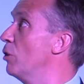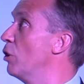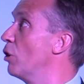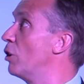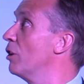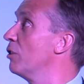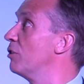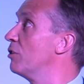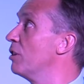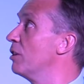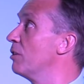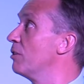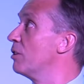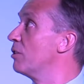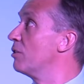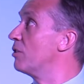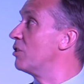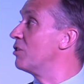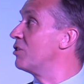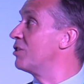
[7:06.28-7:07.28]
look at
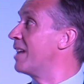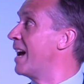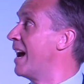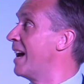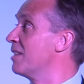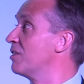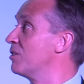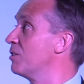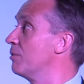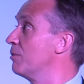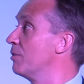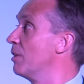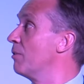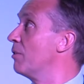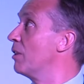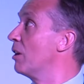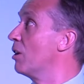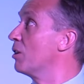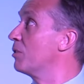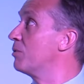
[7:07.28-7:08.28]
the stats of
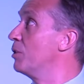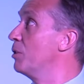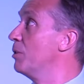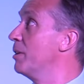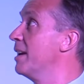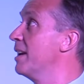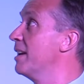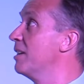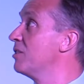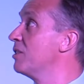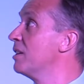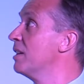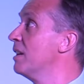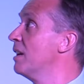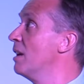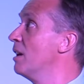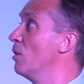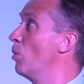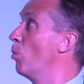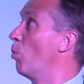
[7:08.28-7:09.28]
the last few years,
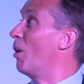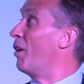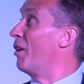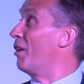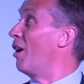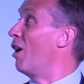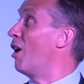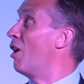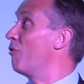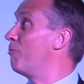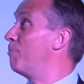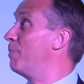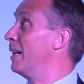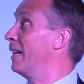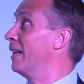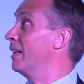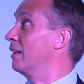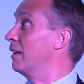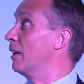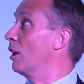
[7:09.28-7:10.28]
1.5
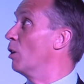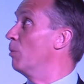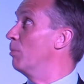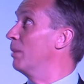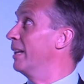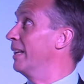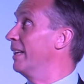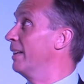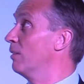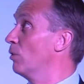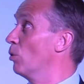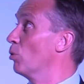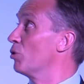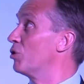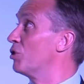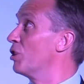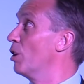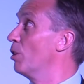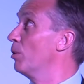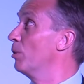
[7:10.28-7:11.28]
billion globally or
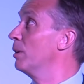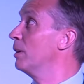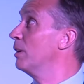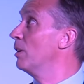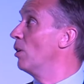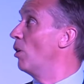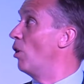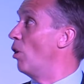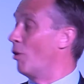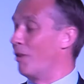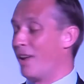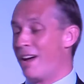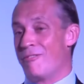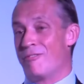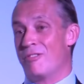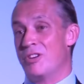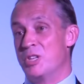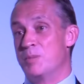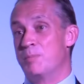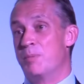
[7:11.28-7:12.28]
so on
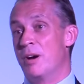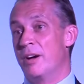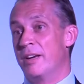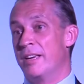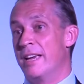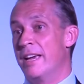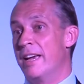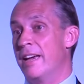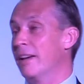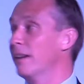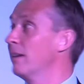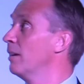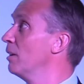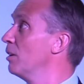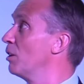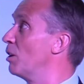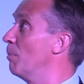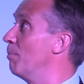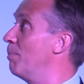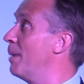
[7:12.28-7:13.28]
average per year,
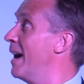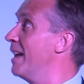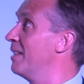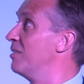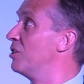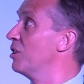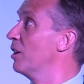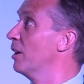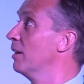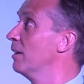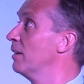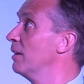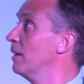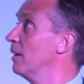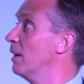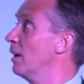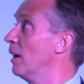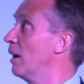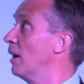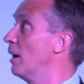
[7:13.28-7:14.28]
compared to
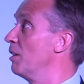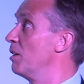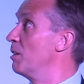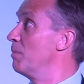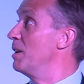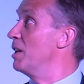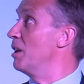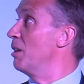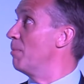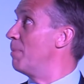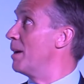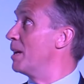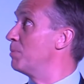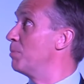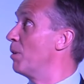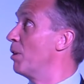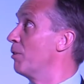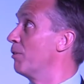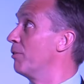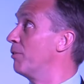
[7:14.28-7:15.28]
the best
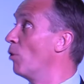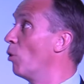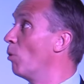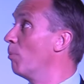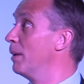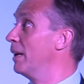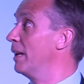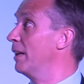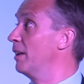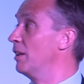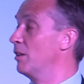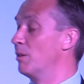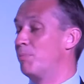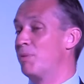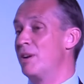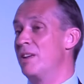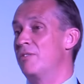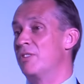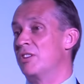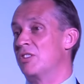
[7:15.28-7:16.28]
part of 4 billion in the
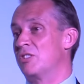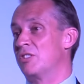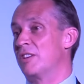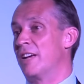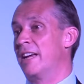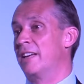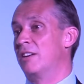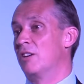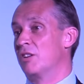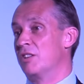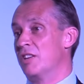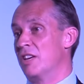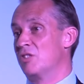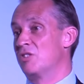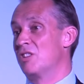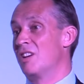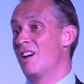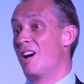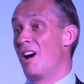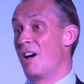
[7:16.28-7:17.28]
previous 8-9
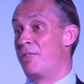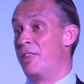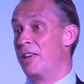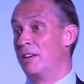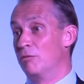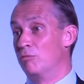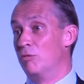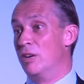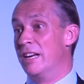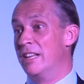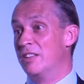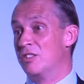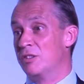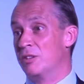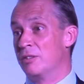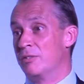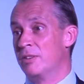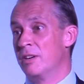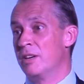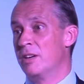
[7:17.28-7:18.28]
years, I think really
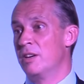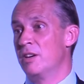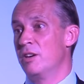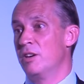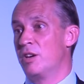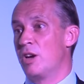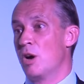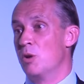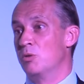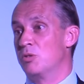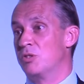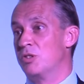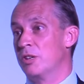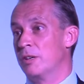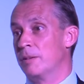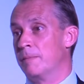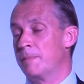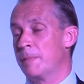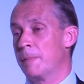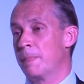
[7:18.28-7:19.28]
sort of goes
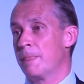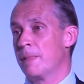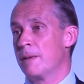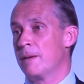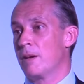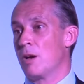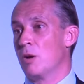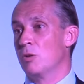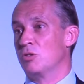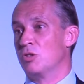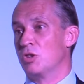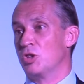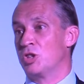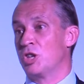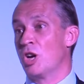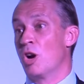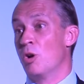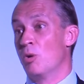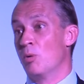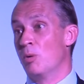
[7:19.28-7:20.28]
to
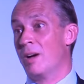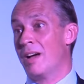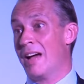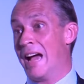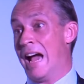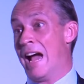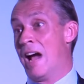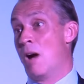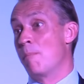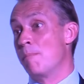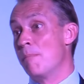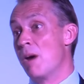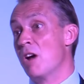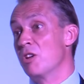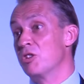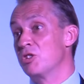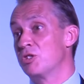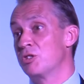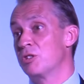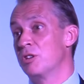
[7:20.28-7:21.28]
show how
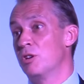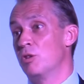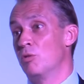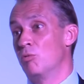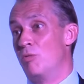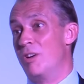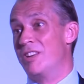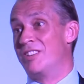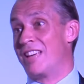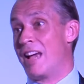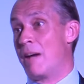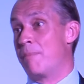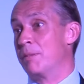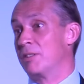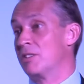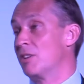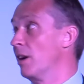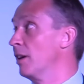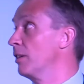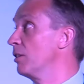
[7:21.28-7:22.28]
much risk
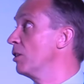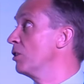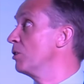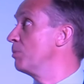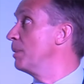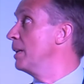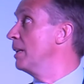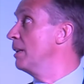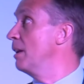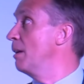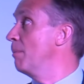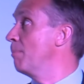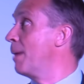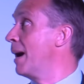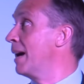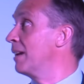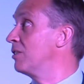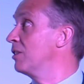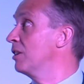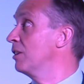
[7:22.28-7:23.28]
appetite has been
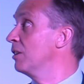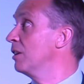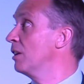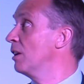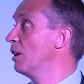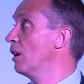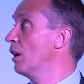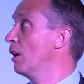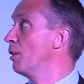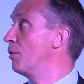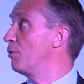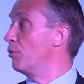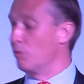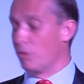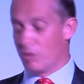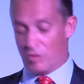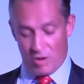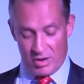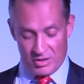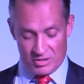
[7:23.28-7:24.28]
impacted through
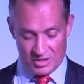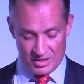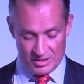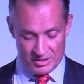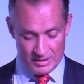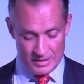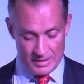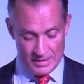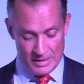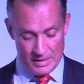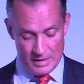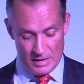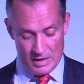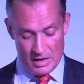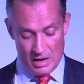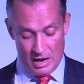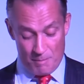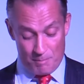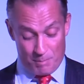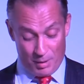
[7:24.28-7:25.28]
the crisis.
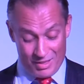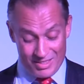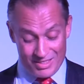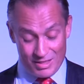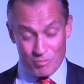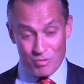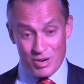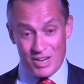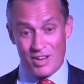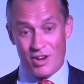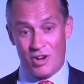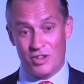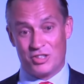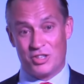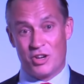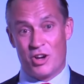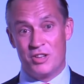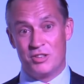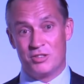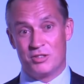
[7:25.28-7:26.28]
But I think there really are
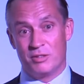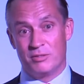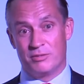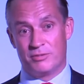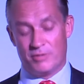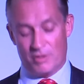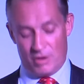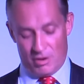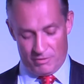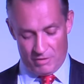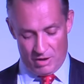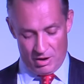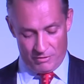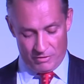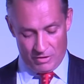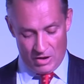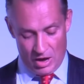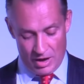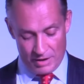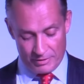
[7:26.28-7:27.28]
signs
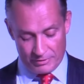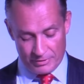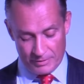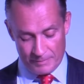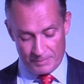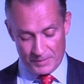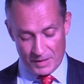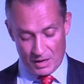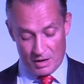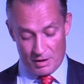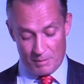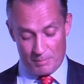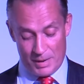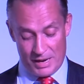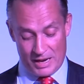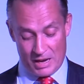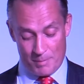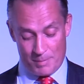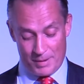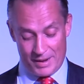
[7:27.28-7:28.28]
of life and a
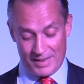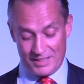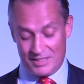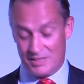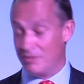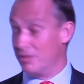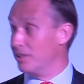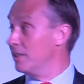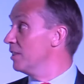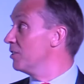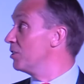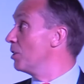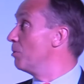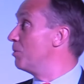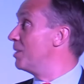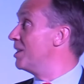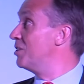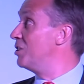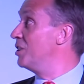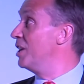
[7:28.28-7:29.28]
pickup in activity. So
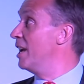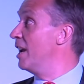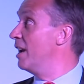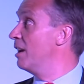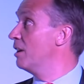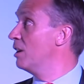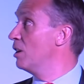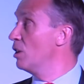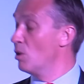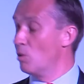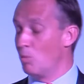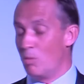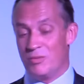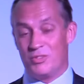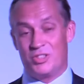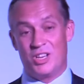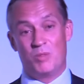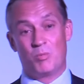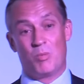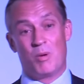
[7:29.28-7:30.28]
this year we've
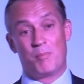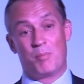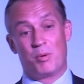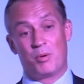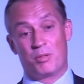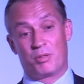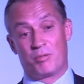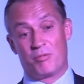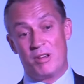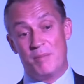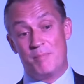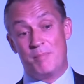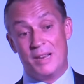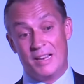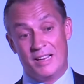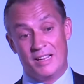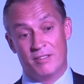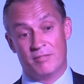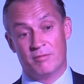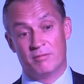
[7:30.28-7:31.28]
seen 1.3
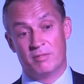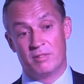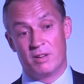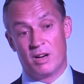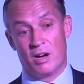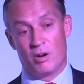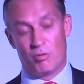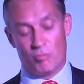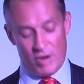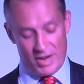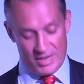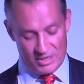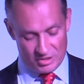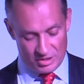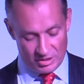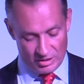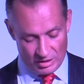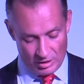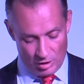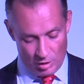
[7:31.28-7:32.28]
billion raised
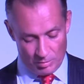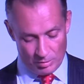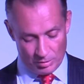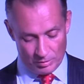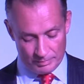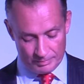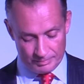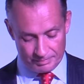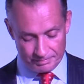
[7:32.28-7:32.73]
in the global